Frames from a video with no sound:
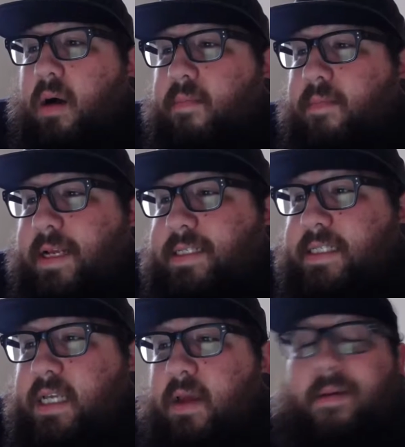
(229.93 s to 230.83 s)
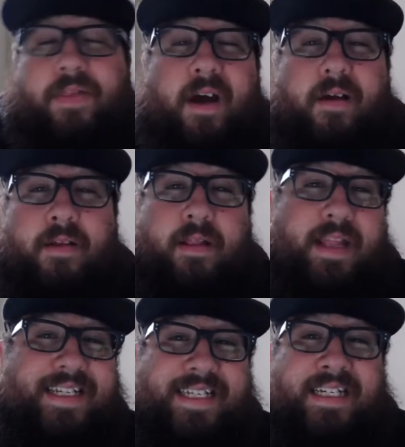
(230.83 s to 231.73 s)
Let's see,
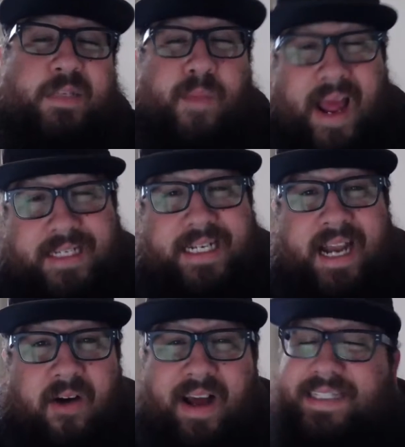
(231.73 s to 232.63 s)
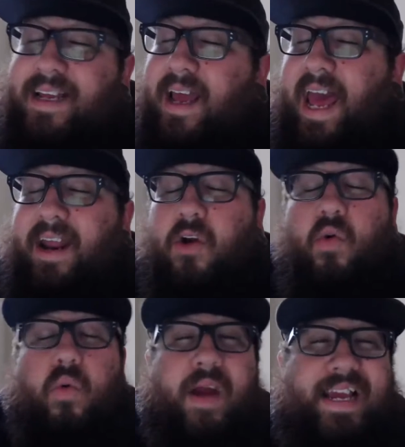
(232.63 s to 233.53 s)
this thing is maxing now at a
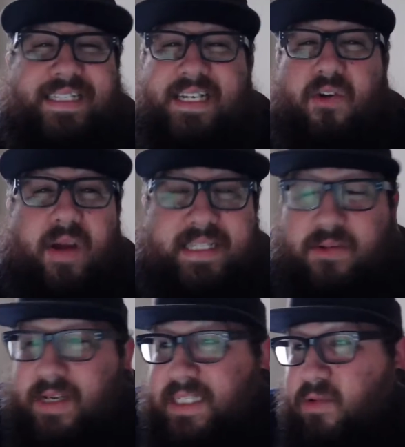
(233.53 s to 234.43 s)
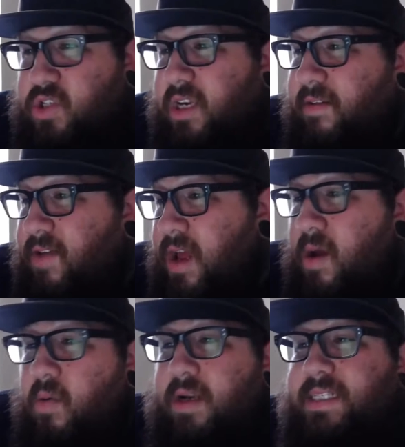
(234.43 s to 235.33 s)
crazy resolution of,
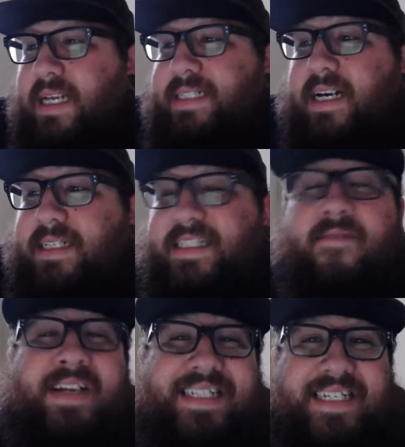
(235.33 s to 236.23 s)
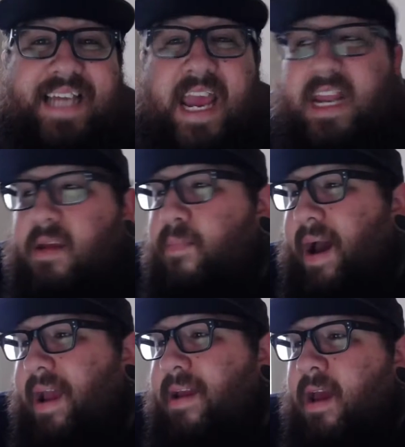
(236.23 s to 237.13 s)
what is it? It's a 7680
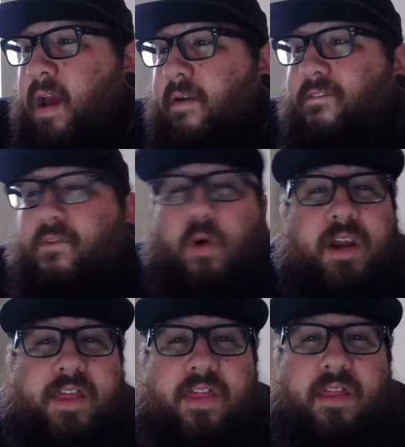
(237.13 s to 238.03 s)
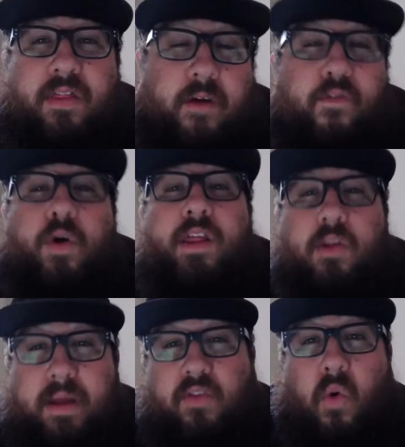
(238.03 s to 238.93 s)
by
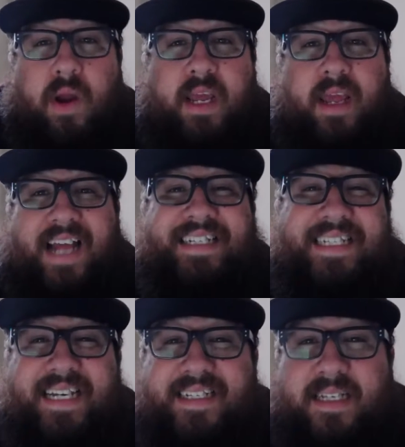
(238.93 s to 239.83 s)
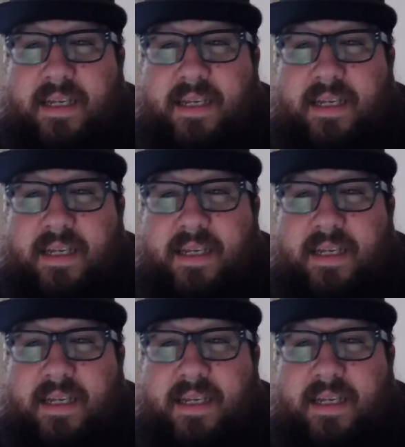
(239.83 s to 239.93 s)
4320 at 60